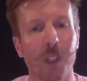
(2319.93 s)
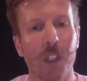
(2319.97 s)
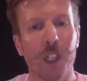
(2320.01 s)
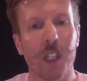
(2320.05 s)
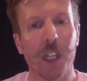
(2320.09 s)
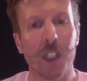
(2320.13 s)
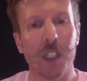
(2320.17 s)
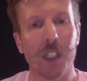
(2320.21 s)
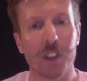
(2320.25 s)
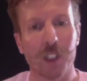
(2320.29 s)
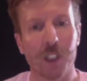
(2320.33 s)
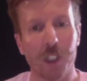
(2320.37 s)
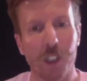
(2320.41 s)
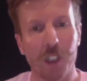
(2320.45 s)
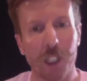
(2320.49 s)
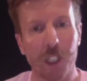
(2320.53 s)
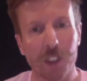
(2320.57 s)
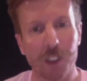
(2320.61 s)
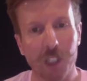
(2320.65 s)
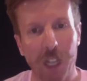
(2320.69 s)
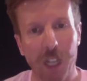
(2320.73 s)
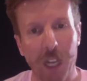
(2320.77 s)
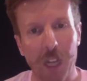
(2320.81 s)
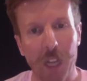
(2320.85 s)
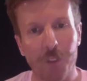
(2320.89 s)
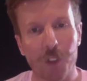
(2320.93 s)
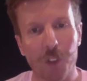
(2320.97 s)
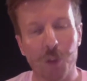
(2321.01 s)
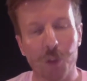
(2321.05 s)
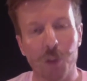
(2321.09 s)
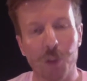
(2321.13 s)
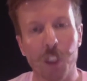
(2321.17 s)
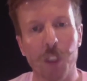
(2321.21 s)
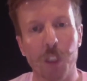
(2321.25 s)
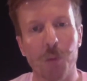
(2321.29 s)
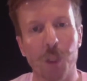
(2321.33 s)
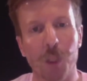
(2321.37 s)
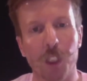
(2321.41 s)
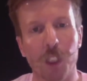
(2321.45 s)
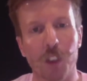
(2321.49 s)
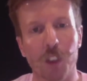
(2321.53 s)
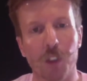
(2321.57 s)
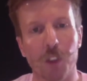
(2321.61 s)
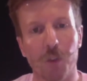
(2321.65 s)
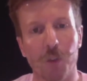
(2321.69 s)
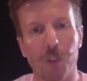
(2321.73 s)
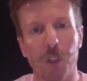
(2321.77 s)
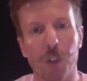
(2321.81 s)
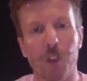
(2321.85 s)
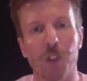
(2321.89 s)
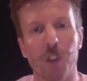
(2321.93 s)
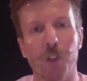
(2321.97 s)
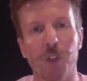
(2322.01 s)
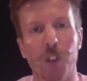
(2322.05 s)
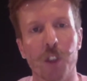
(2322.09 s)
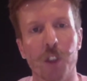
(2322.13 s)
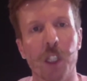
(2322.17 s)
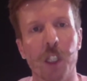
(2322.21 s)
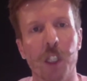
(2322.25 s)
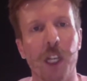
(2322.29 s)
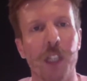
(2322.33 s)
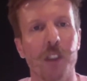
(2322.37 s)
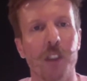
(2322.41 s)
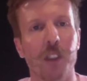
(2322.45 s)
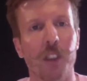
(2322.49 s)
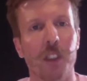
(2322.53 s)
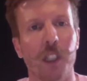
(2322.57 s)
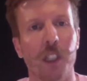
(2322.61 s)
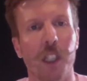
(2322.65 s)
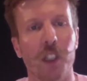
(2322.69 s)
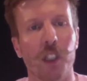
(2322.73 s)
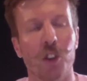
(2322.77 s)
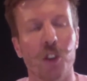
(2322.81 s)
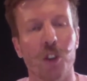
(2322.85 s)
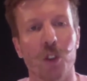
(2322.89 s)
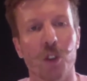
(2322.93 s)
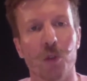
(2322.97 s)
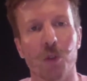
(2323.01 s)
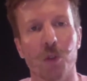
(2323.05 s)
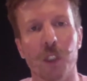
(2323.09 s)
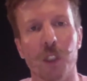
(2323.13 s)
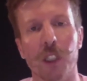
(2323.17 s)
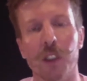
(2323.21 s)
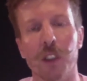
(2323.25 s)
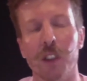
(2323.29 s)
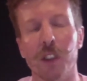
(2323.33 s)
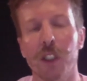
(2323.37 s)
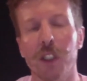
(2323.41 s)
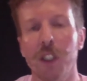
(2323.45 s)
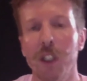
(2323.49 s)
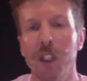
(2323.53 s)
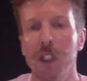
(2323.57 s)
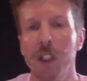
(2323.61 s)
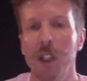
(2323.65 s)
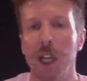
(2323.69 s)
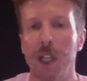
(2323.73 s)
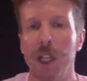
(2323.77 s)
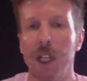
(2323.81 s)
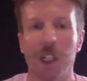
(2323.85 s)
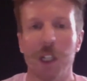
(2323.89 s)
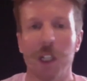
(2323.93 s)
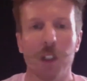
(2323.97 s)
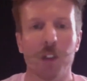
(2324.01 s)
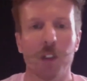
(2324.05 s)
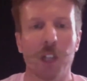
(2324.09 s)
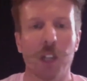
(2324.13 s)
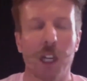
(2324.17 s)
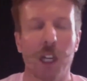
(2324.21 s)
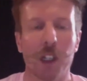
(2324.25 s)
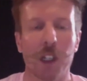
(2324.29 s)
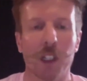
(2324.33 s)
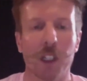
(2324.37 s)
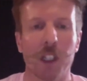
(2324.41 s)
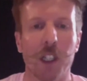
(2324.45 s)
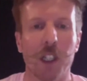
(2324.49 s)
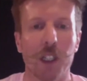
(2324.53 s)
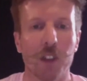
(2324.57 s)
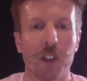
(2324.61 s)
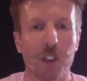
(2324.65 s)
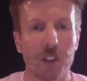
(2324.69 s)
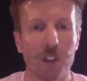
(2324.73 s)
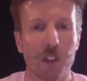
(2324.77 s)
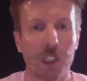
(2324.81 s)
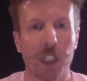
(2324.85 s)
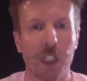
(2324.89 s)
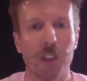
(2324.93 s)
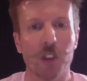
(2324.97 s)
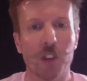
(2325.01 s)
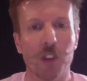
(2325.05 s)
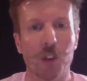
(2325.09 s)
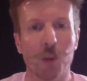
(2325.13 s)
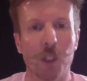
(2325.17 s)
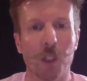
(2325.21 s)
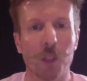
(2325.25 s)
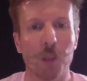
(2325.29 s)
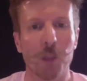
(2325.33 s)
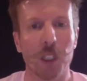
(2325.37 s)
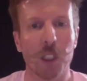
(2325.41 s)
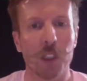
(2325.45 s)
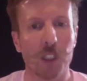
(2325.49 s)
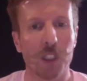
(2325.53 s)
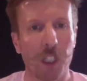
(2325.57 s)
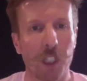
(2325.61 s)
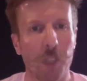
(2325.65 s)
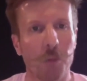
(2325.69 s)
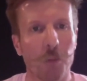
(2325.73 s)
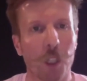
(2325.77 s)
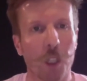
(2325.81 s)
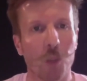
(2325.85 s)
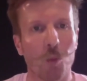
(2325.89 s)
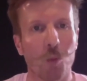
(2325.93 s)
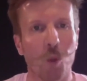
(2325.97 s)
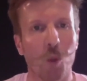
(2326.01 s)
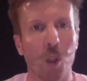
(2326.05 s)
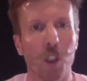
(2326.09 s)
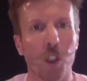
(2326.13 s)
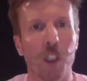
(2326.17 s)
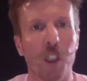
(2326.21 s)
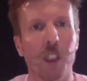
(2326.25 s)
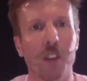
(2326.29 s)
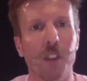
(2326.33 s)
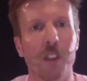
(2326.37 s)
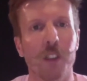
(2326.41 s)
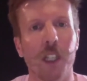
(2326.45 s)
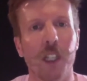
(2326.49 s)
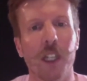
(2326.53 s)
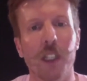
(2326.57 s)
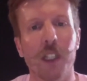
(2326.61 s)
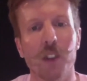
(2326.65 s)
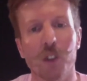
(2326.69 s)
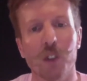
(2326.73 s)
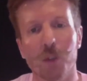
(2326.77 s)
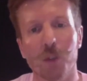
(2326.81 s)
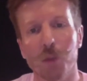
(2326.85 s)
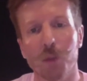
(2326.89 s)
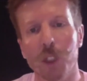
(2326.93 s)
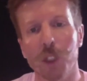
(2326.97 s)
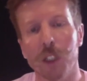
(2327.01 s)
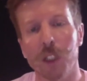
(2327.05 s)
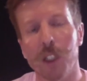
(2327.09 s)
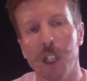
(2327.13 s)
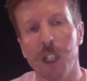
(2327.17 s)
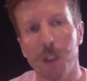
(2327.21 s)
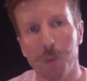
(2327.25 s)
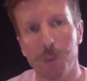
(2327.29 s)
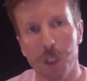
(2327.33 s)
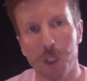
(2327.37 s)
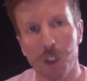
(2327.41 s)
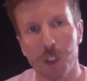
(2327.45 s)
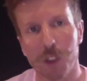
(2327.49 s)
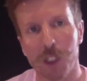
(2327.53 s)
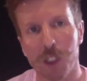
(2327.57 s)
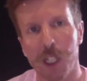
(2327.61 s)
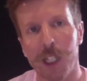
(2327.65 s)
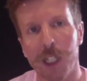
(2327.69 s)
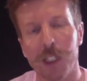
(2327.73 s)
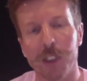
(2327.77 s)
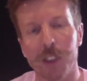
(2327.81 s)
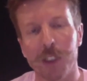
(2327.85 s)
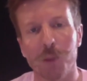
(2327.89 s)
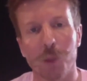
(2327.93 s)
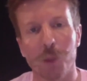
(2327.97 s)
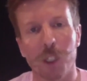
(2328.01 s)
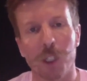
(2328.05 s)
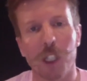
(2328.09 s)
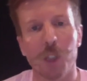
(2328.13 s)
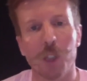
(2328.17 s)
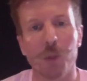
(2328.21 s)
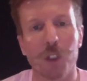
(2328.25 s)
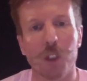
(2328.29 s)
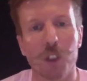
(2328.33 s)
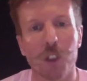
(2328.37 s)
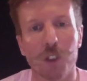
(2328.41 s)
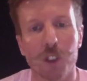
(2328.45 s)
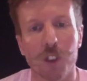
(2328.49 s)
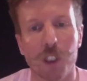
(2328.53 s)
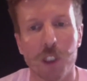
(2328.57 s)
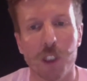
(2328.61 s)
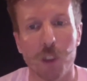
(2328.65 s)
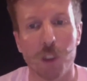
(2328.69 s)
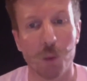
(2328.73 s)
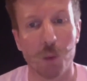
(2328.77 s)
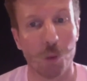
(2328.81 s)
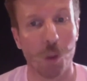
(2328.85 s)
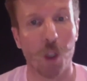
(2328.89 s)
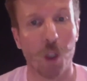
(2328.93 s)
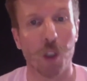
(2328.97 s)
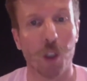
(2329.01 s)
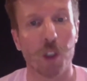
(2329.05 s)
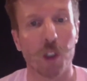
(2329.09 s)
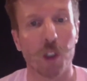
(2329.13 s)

It's a heavy read, but it's a very, very educational read. And I'll allocate 10 to 20 minutes in my working day to read that, because that is what I would consider work.